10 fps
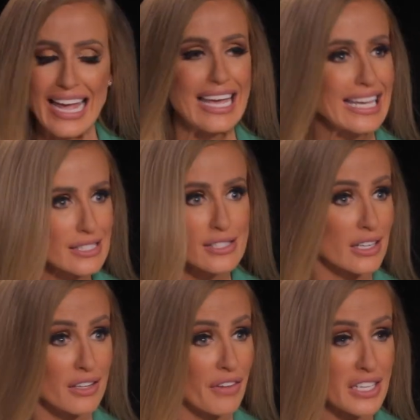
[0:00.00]
is
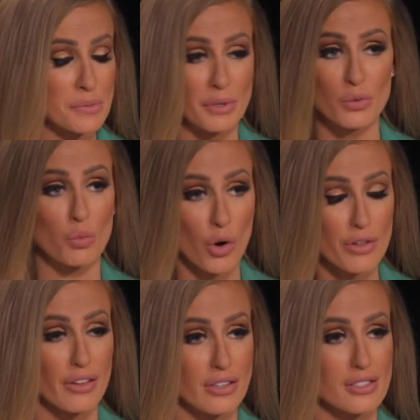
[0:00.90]
the investment
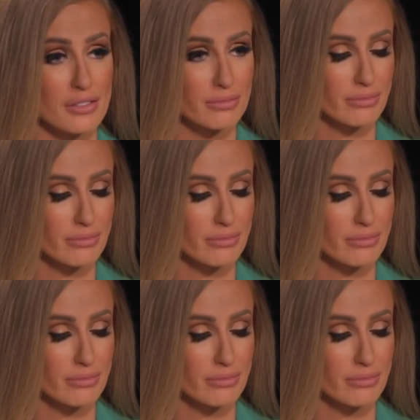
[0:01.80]
worth it?